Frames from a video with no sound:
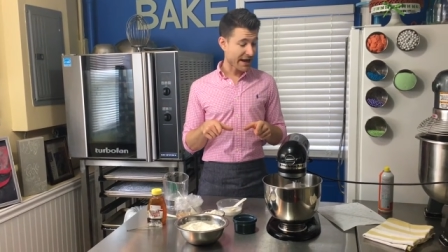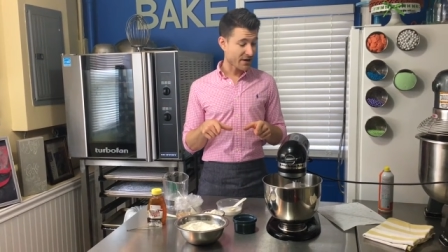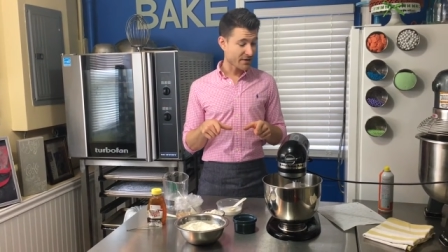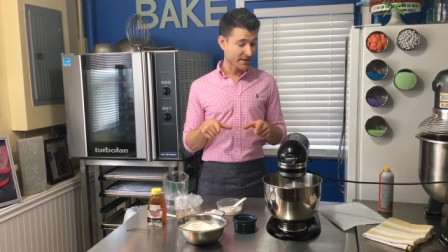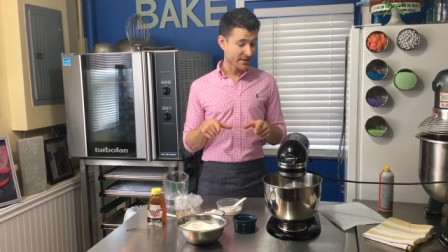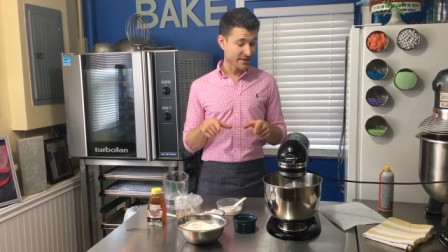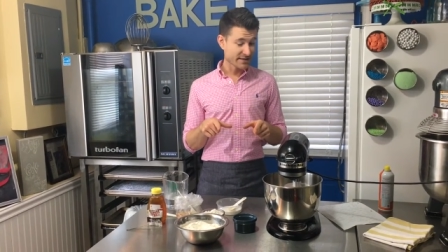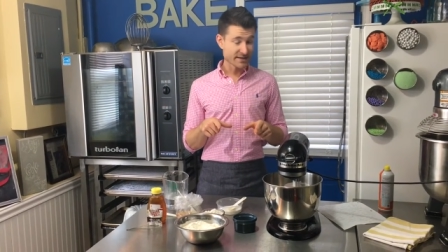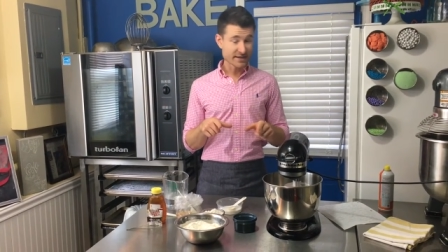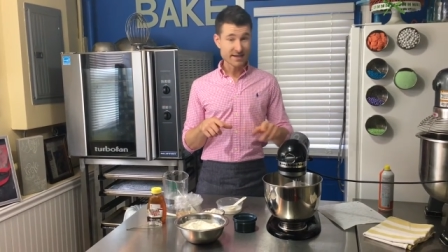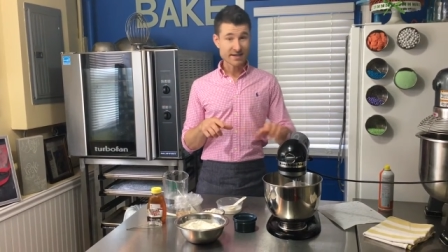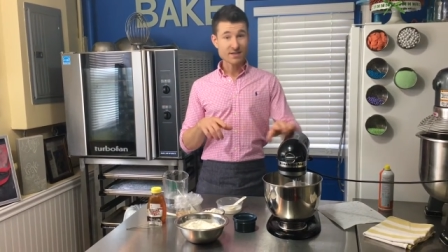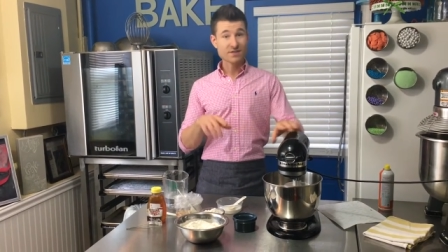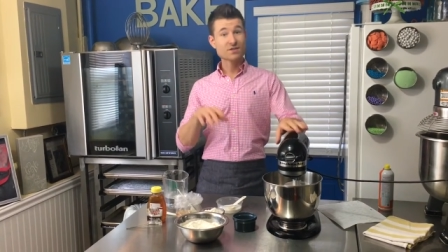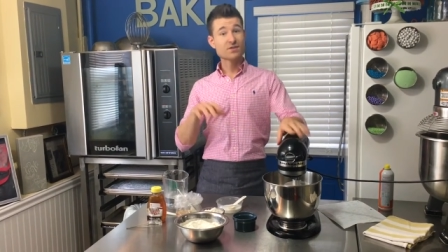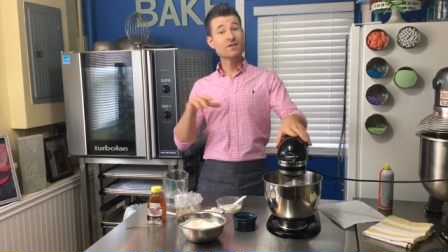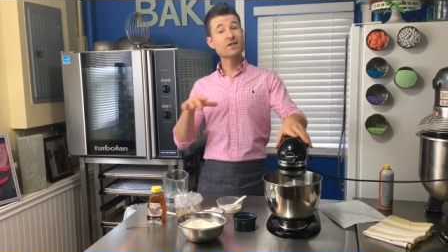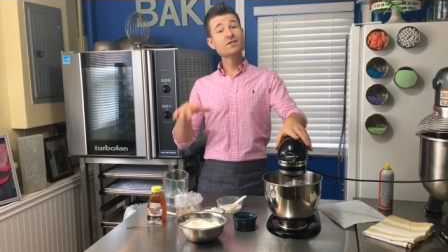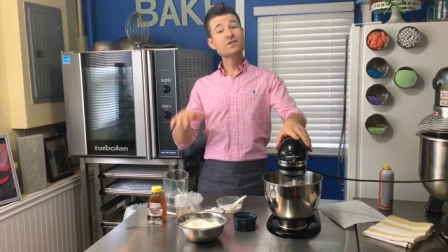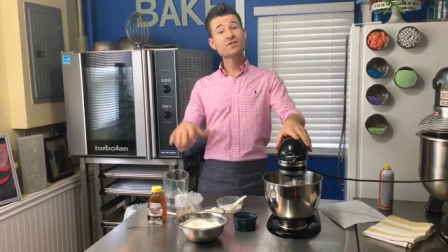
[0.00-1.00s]
how easy it is.
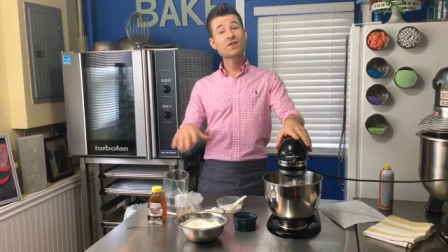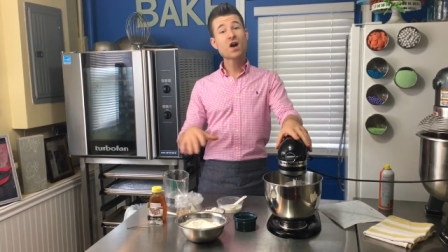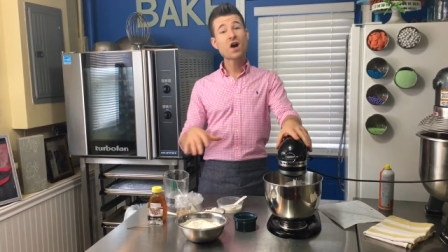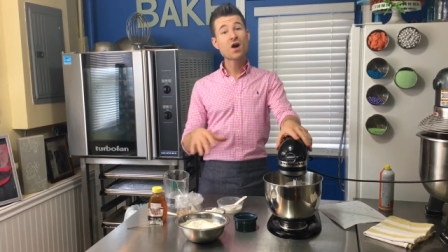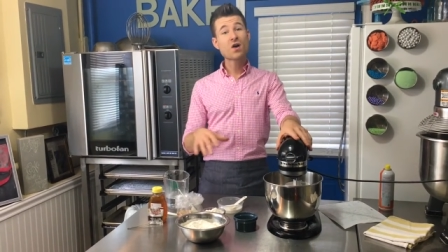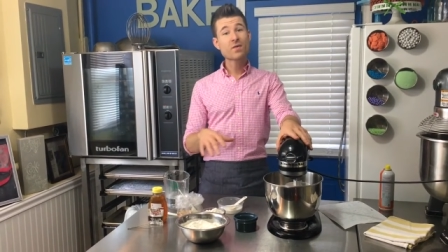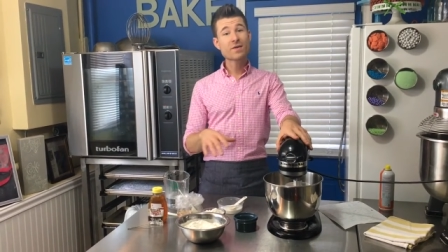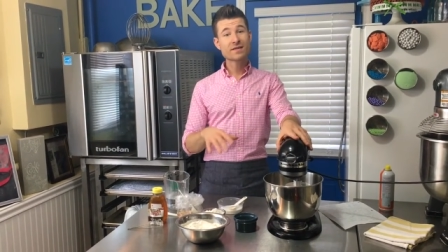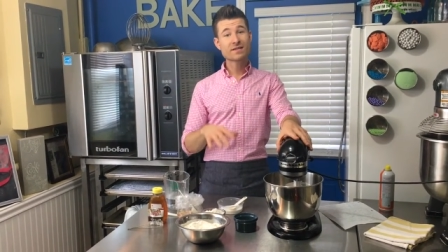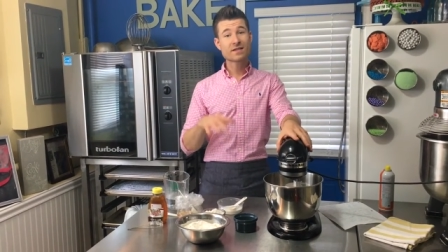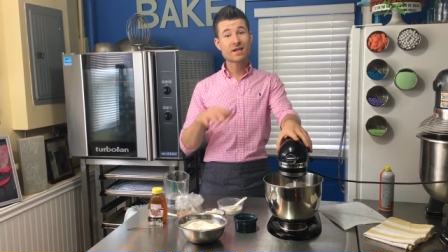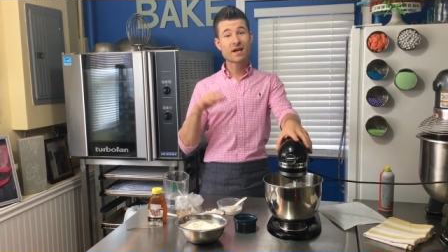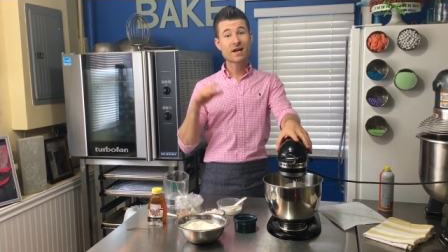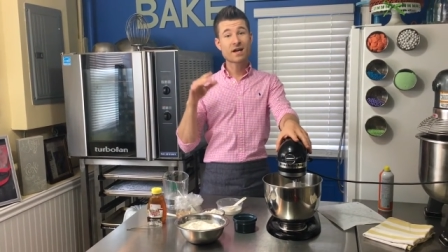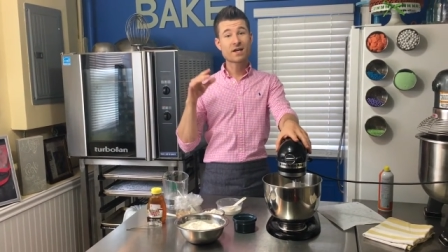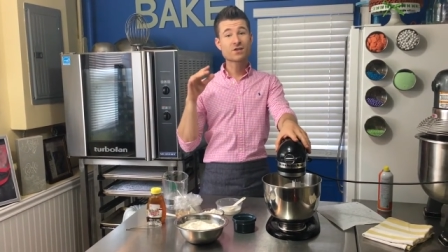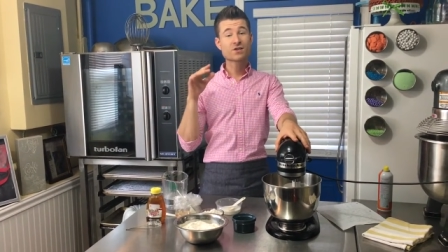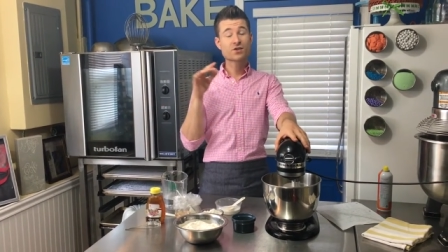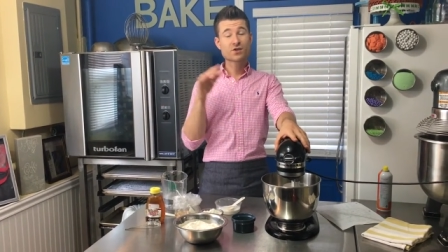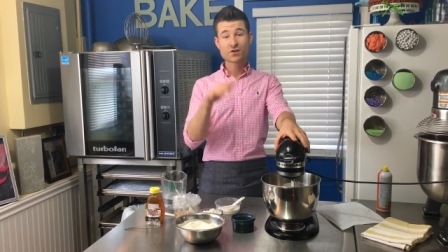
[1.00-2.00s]
So this dough is a,
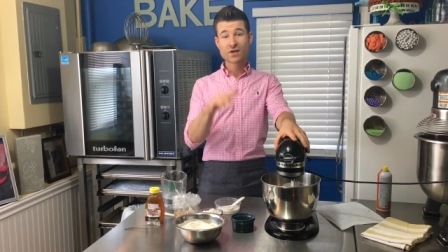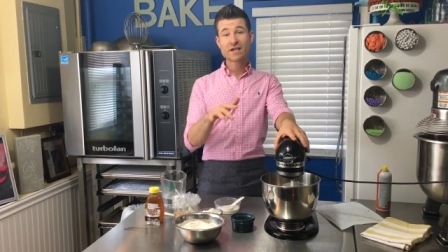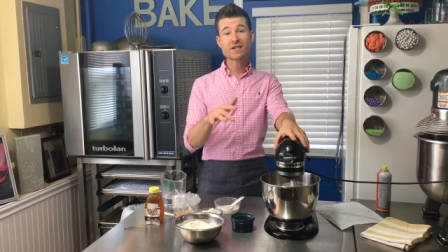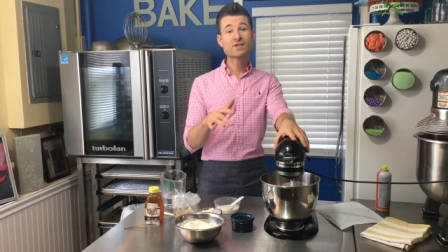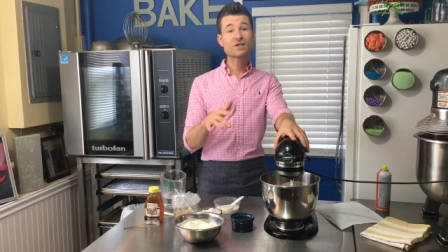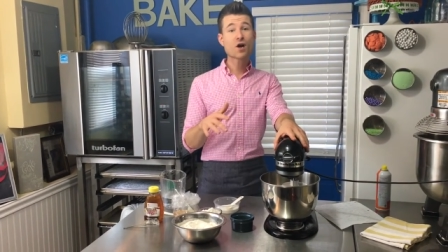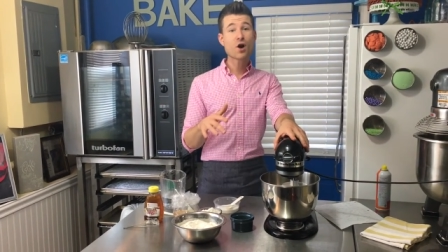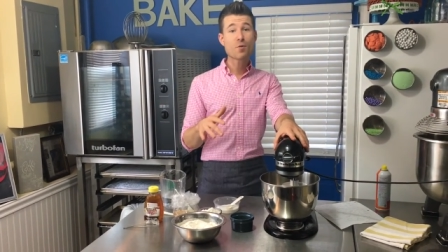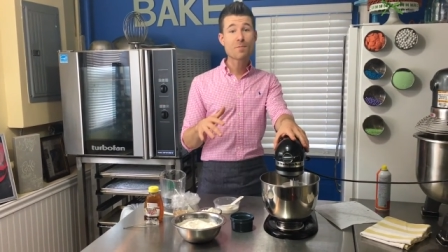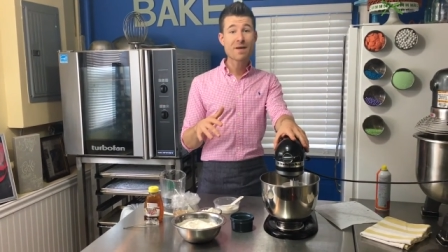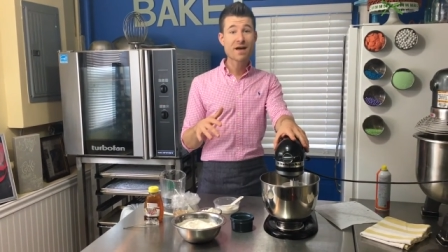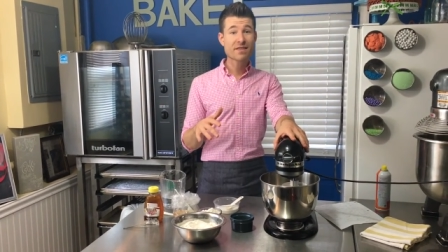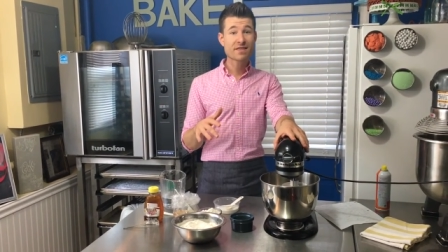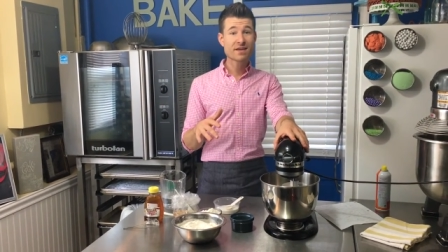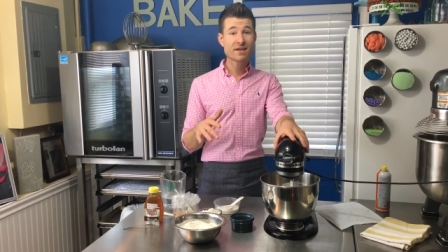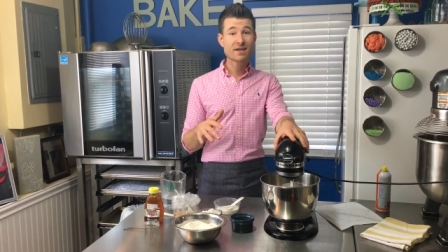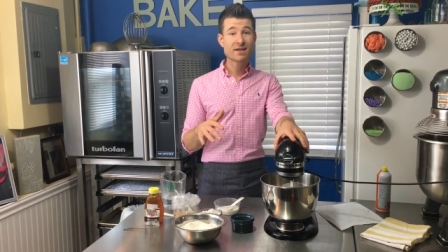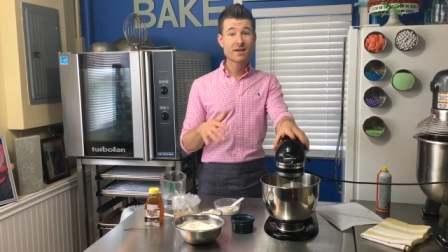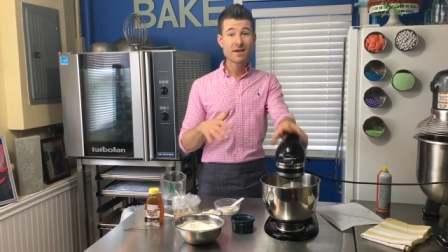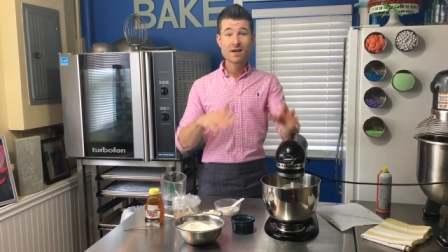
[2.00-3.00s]
a straight dough
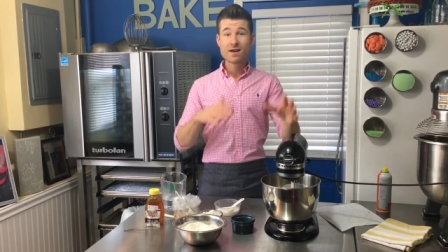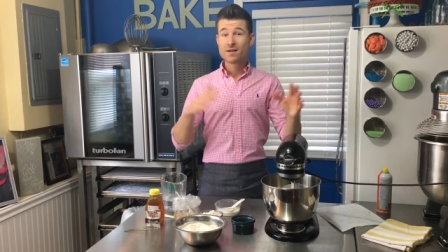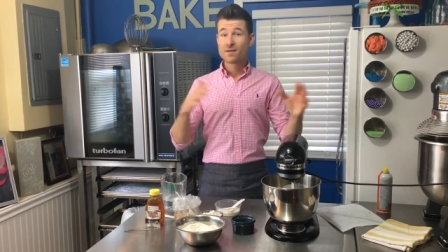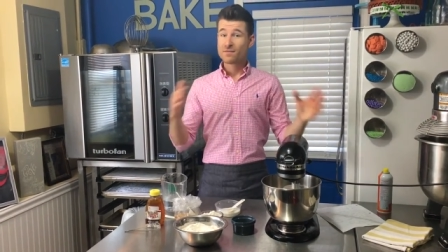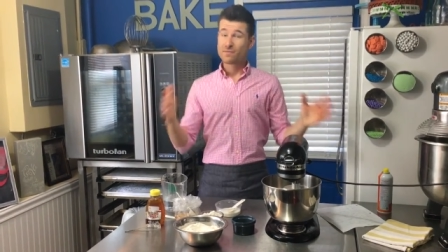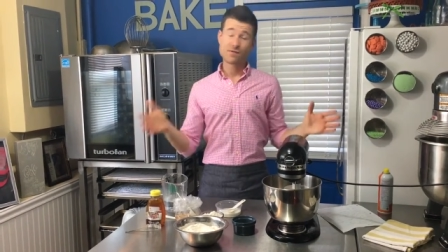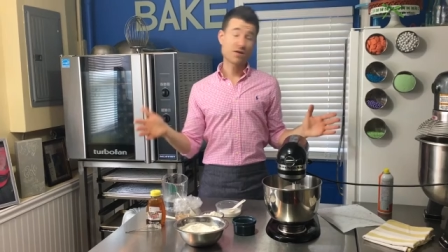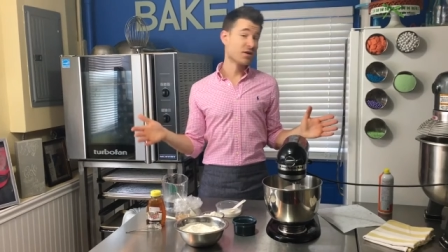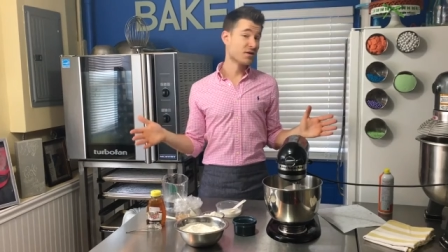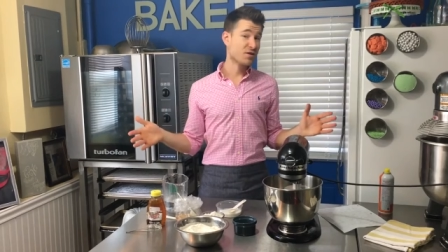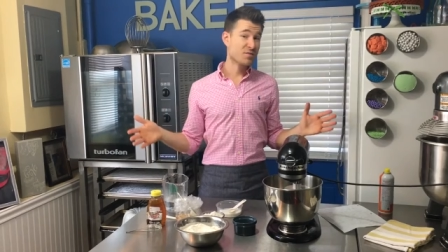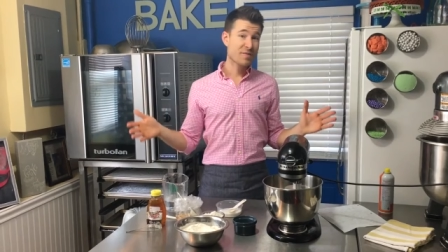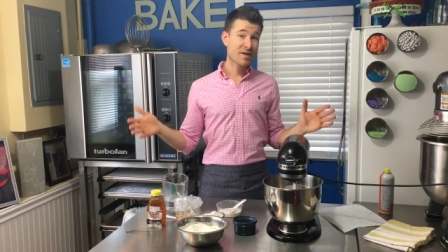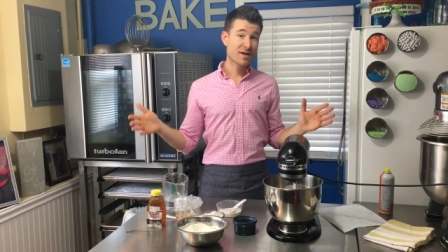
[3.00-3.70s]
method for all you